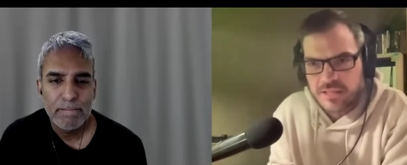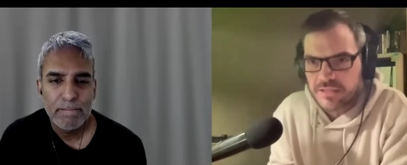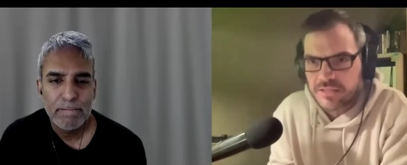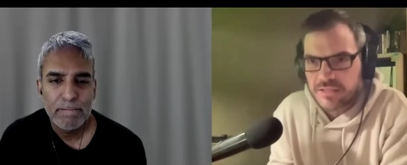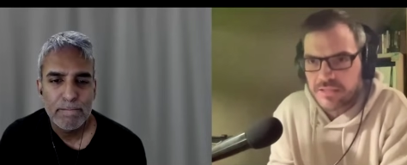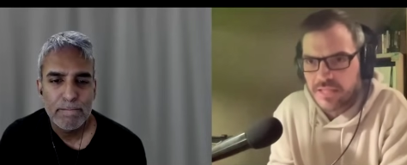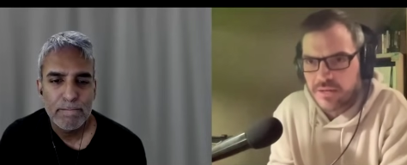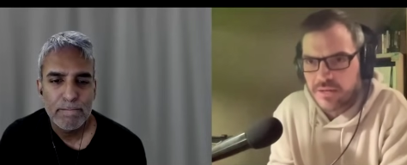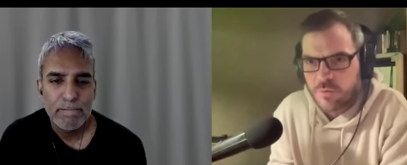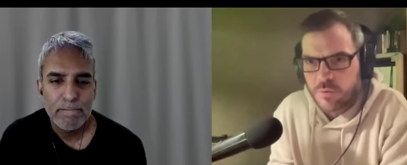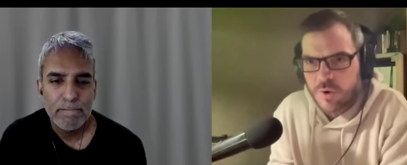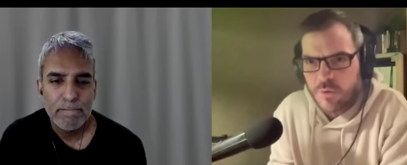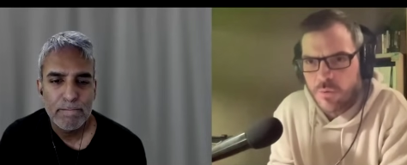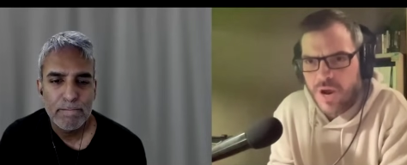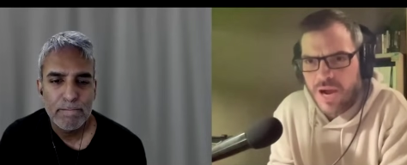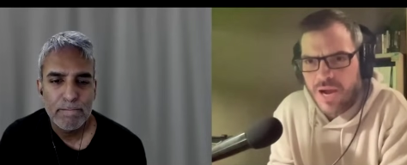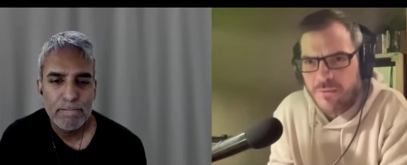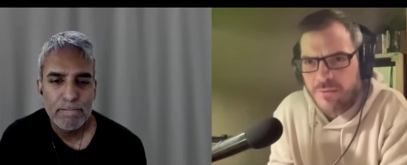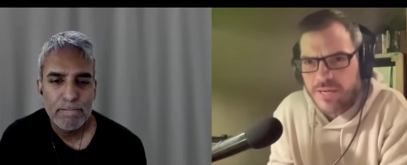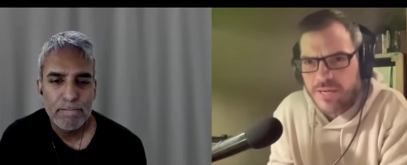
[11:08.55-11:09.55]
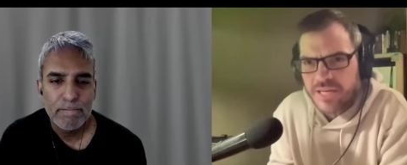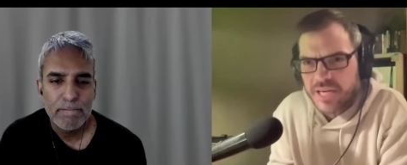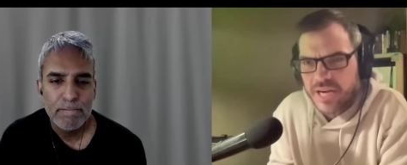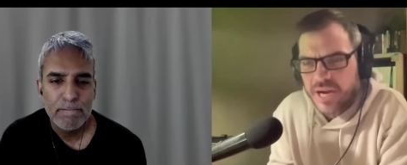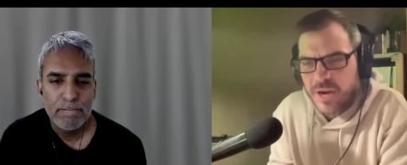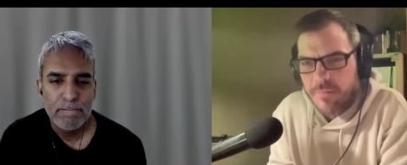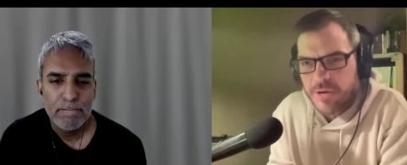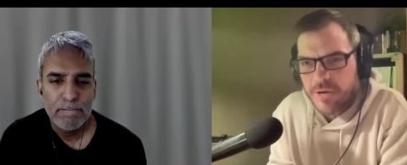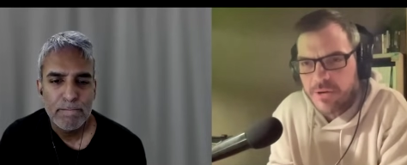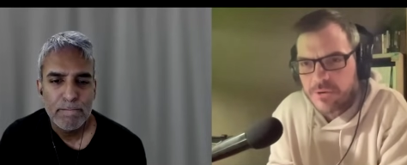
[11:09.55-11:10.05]
Speaker 1: like what why would he
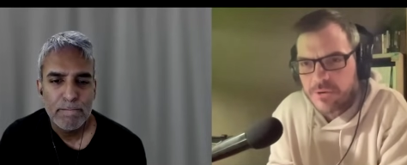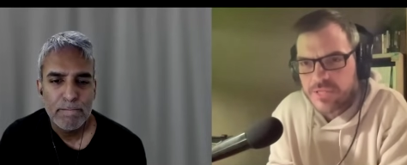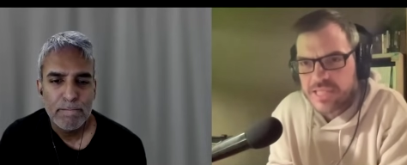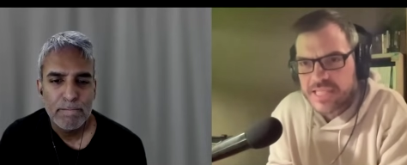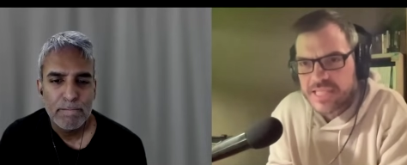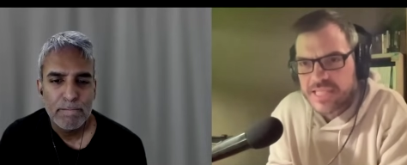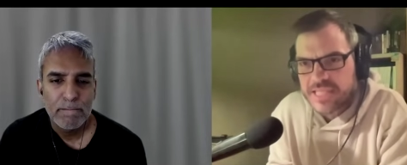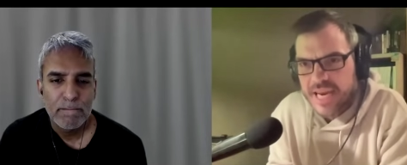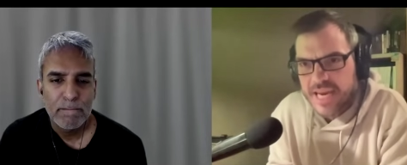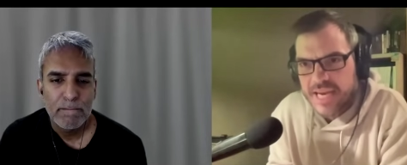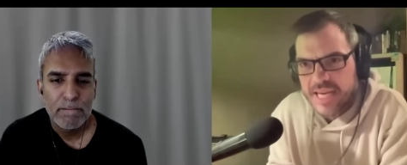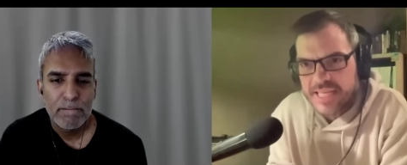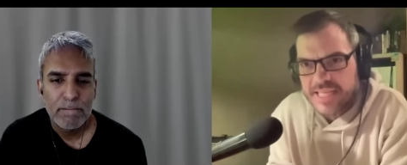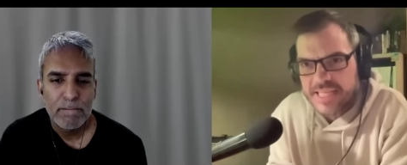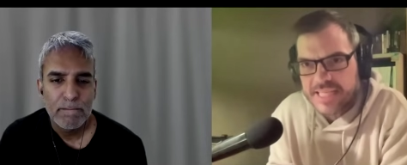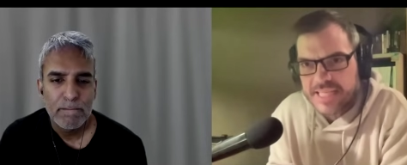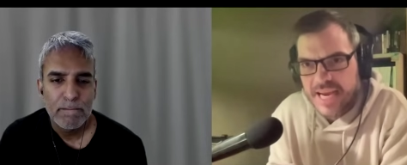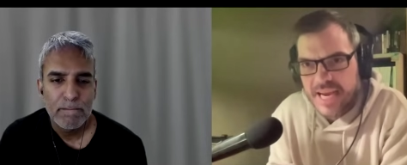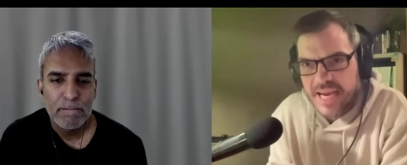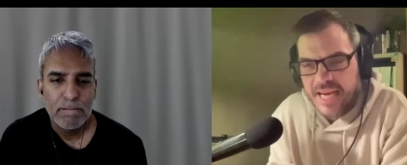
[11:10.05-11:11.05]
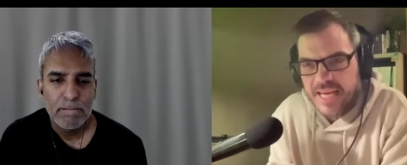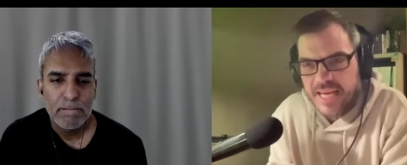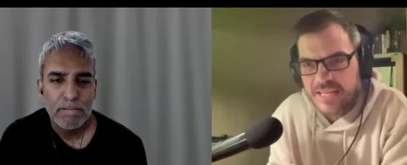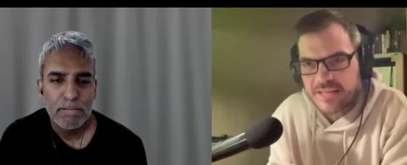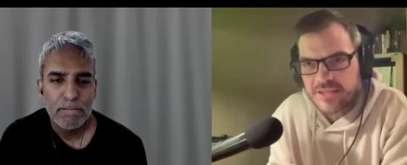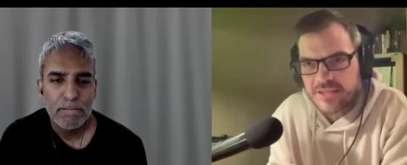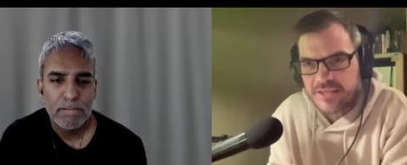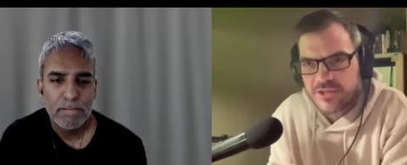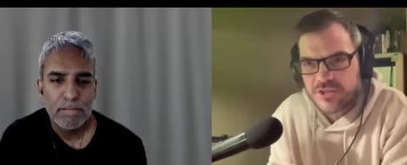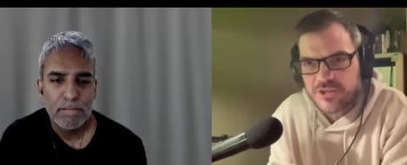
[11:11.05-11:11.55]
come out and say a day
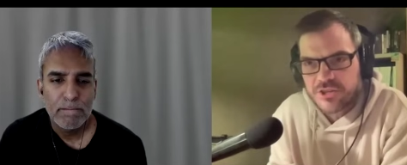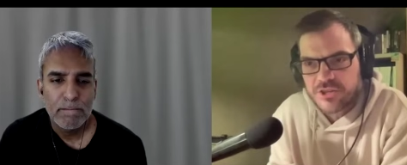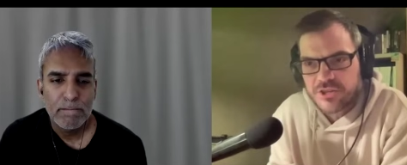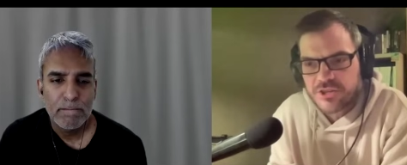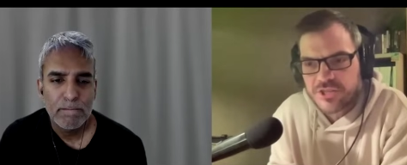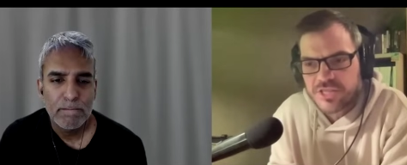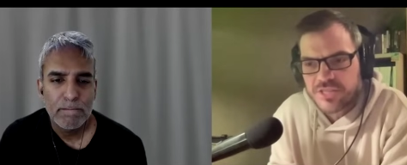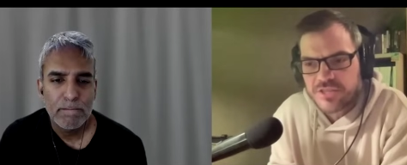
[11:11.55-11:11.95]
there there